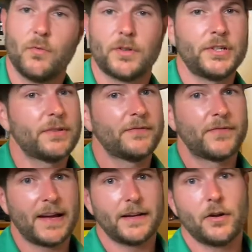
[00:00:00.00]
where you can
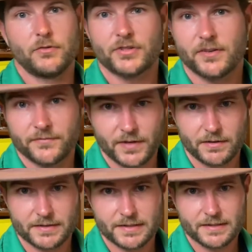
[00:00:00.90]
find Oakcha
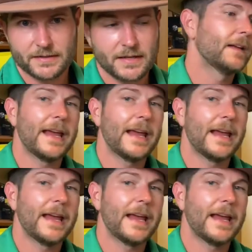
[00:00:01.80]
fragrances